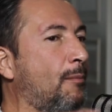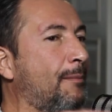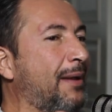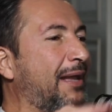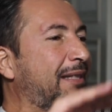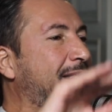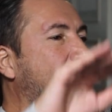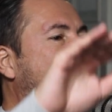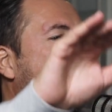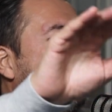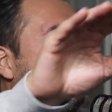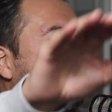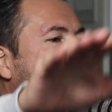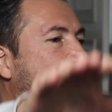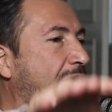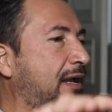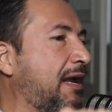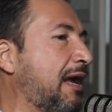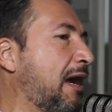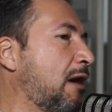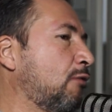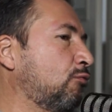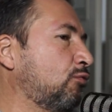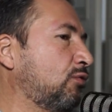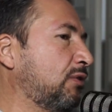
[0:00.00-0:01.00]
matter of the
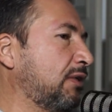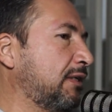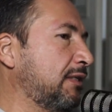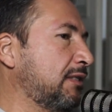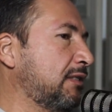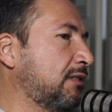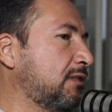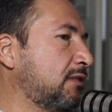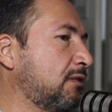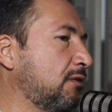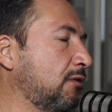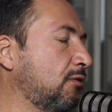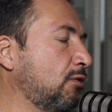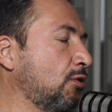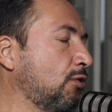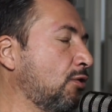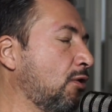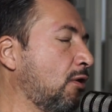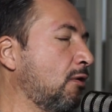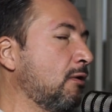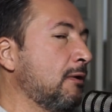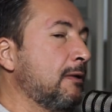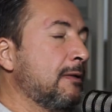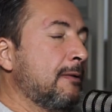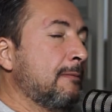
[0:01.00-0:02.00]
countries, you
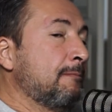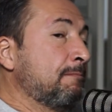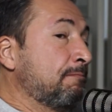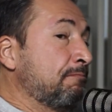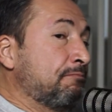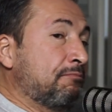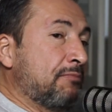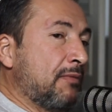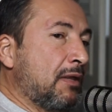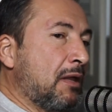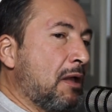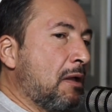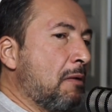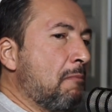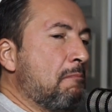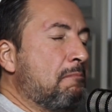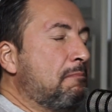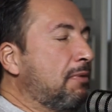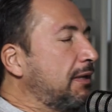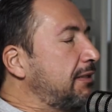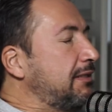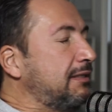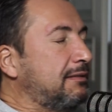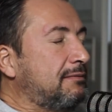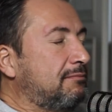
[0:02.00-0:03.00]
know.
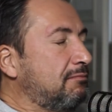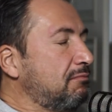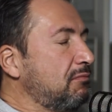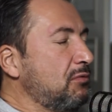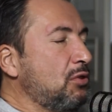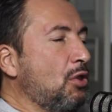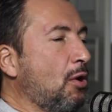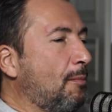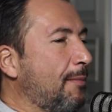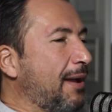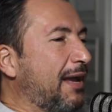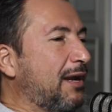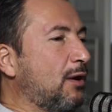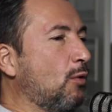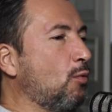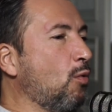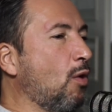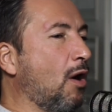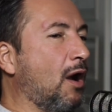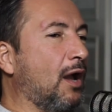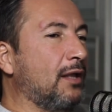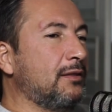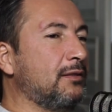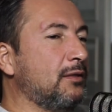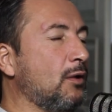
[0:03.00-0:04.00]
But no matter
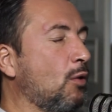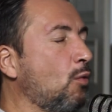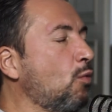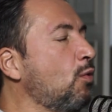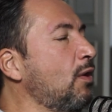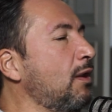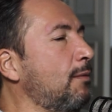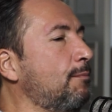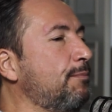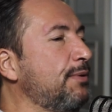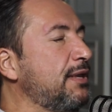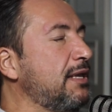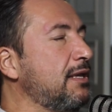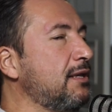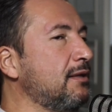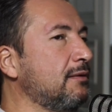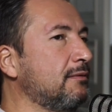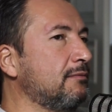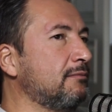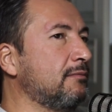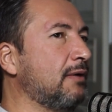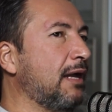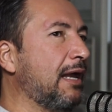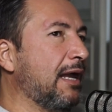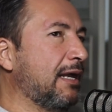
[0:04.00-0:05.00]
what, will be
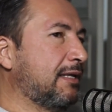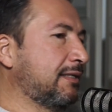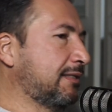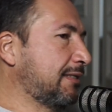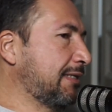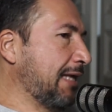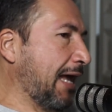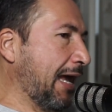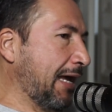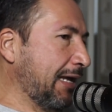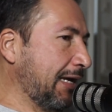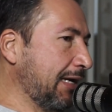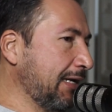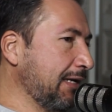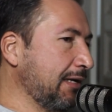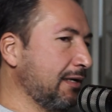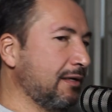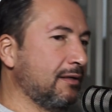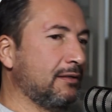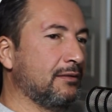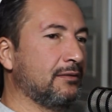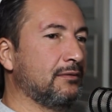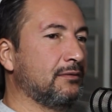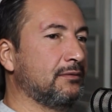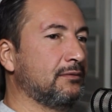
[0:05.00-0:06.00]
exciting
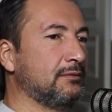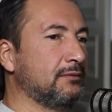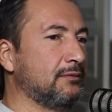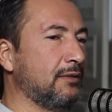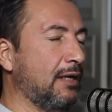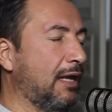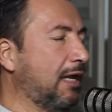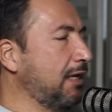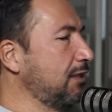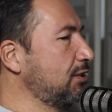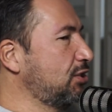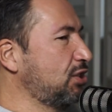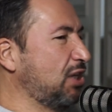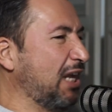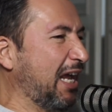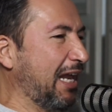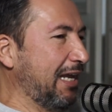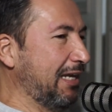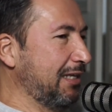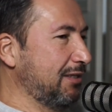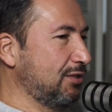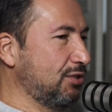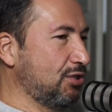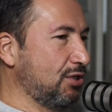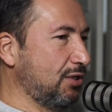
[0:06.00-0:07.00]
and
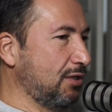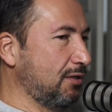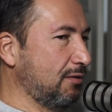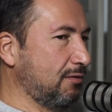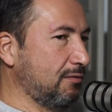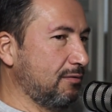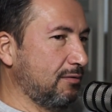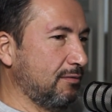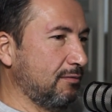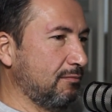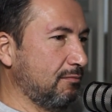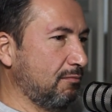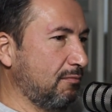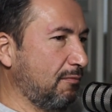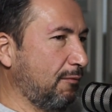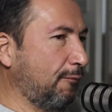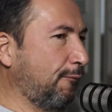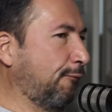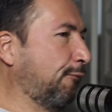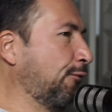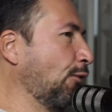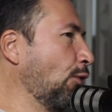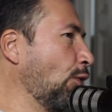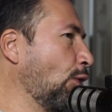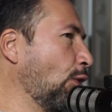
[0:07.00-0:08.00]
challenging.
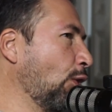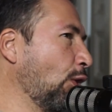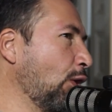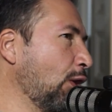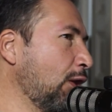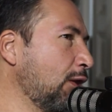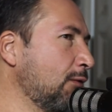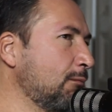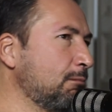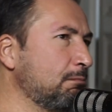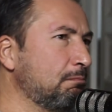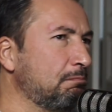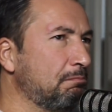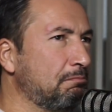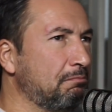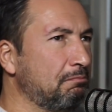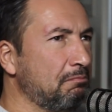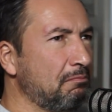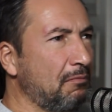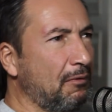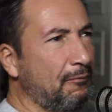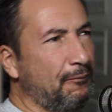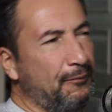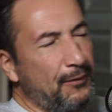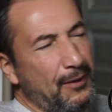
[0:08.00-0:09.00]
Full,
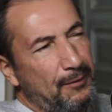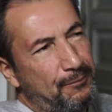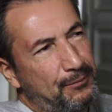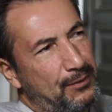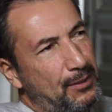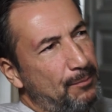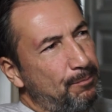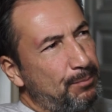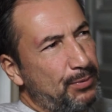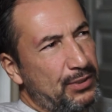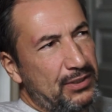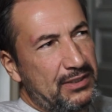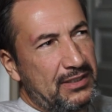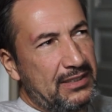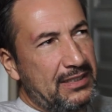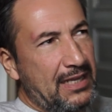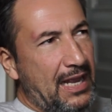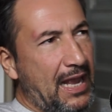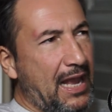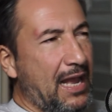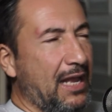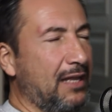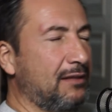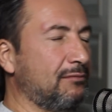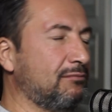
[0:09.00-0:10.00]

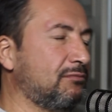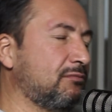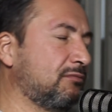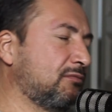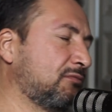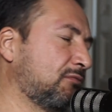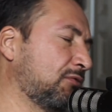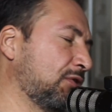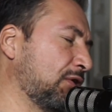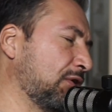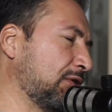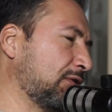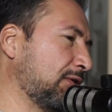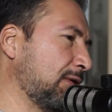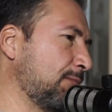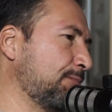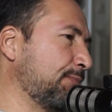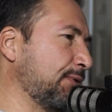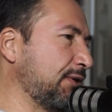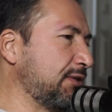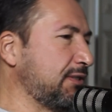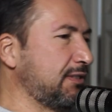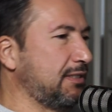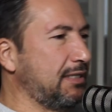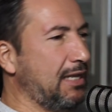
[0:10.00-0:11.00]
50%,
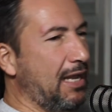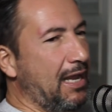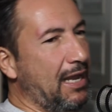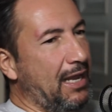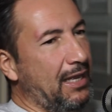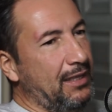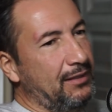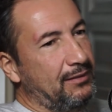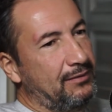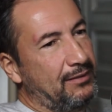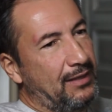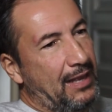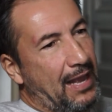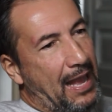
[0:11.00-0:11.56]
30%.